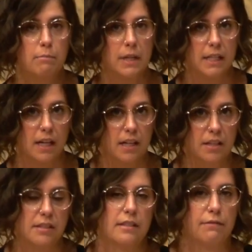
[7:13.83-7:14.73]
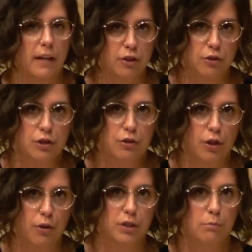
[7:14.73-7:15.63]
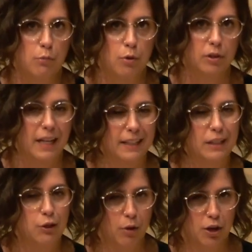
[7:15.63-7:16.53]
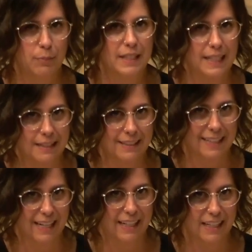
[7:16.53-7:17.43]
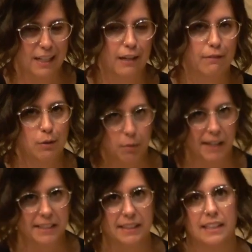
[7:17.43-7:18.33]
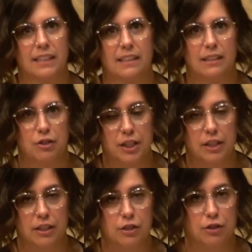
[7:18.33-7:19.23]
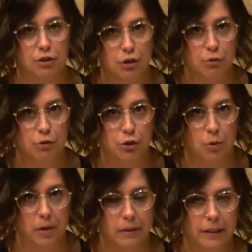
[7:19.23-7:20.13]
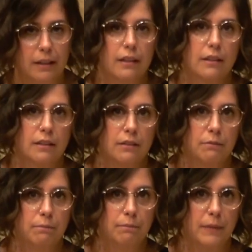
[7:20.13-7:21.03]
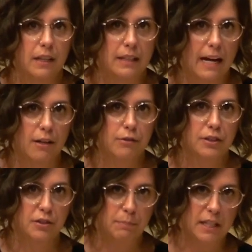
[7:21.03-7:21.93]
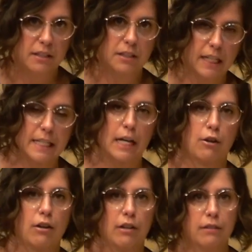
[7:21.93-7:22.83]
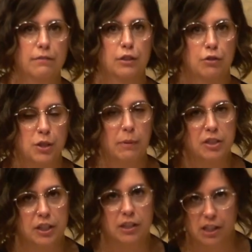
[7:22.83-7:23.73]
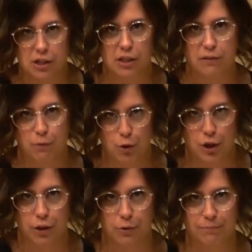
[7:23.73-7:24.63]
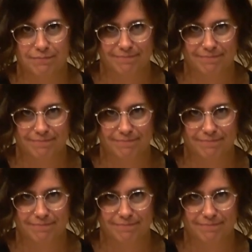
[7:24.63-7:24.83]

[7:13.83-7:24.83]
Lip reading: because the faster you go, the more likely you are to be tongue-tied if you're practicing the articulations too short. Allow the speed to take care of the crisp articulation for you.